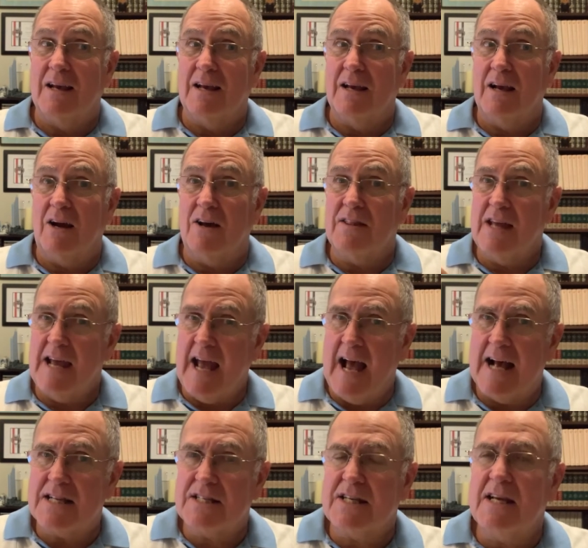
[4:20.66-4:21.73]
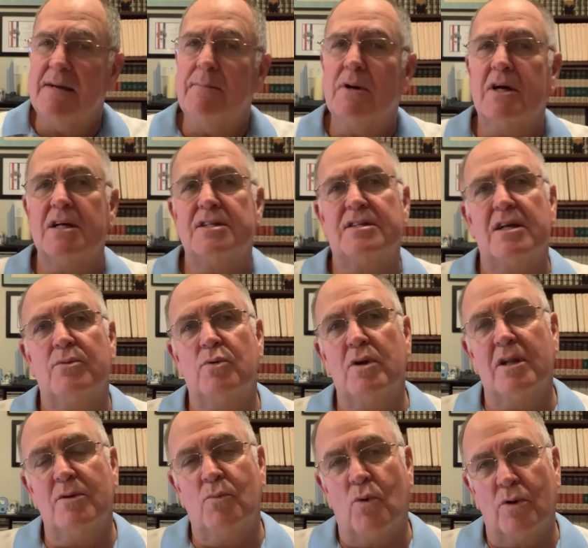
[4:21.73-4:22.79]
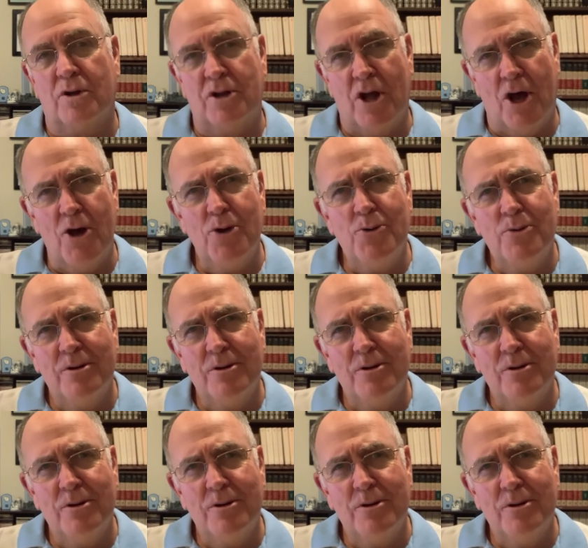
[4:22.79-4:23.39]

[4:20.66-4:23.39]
are they asking because they really want to know?